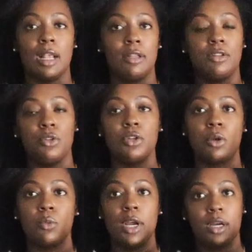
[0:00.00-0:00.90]
And so you
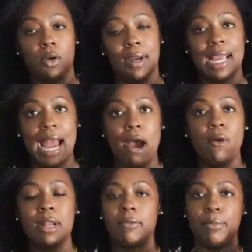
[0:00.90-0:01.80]
can wear it going
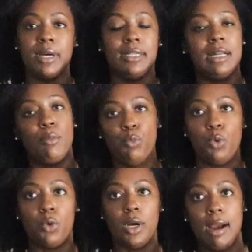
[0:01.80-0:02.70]
out. If I button it up
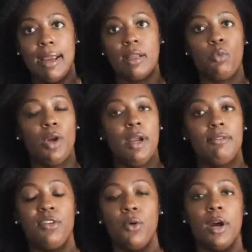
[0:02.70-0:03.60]
more, I can wear
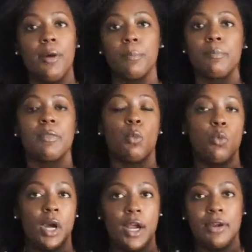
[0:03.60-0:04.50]
it for
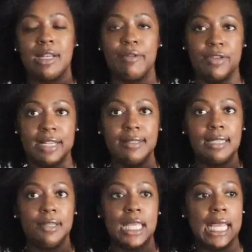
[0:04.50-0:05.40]
work and events
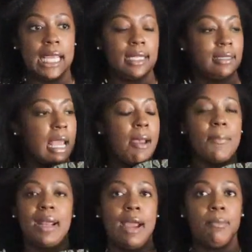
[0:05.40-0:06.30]
and things.
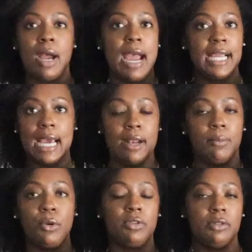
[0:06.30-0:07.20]
But I'm, I got
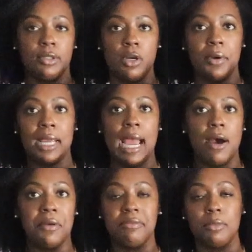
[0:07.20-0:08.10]
it mostly for going
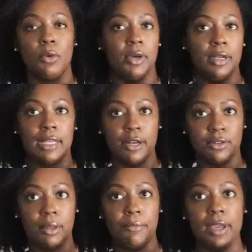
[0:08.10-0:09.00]
out, if I'm going on a date
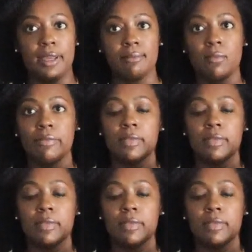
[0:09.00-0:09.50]
or something.